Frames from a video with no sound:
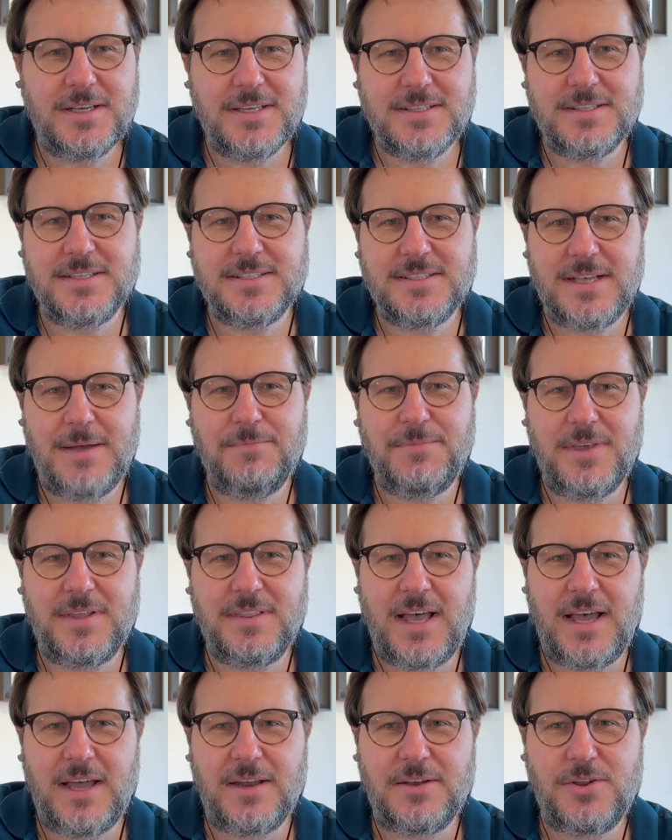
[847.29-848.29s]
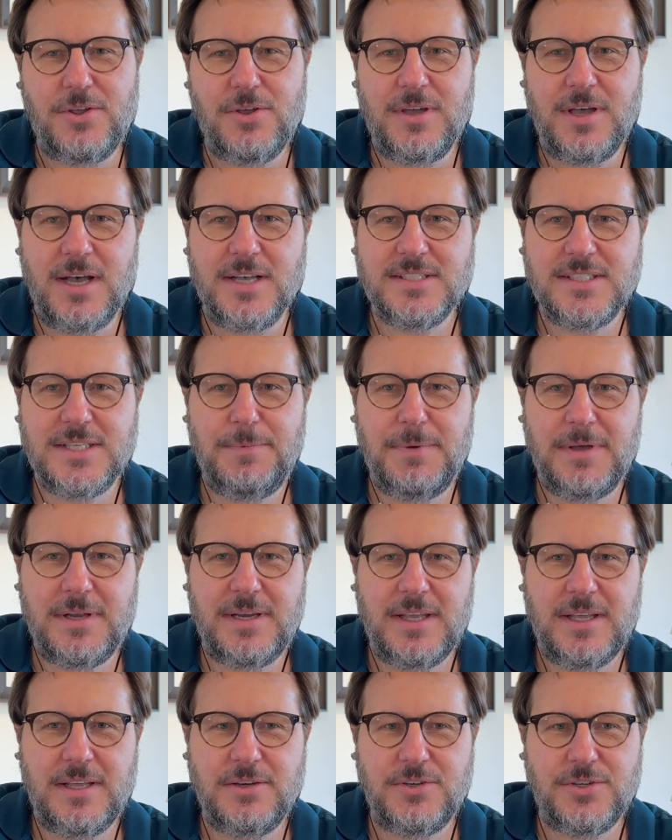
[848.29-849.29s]
is this something that you guys
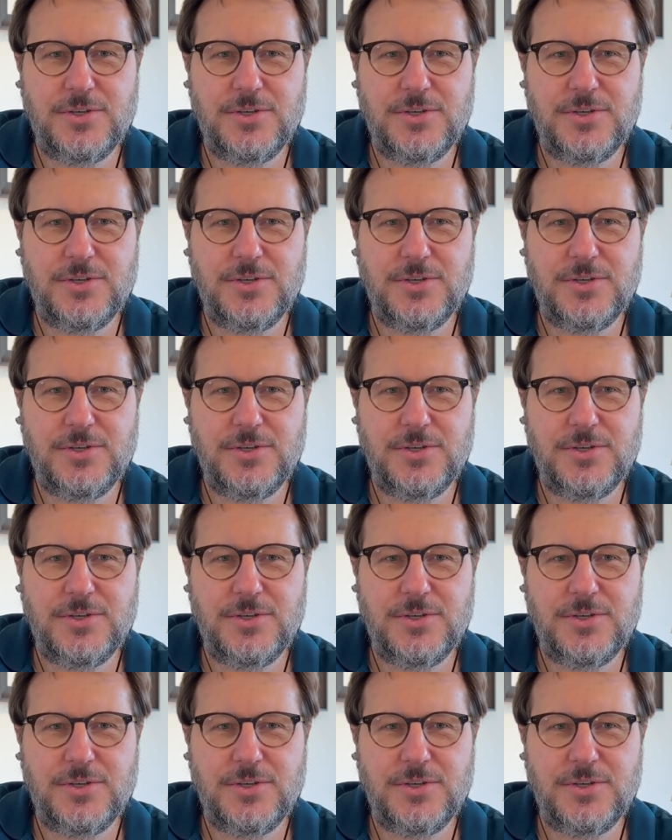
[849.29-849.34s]
typically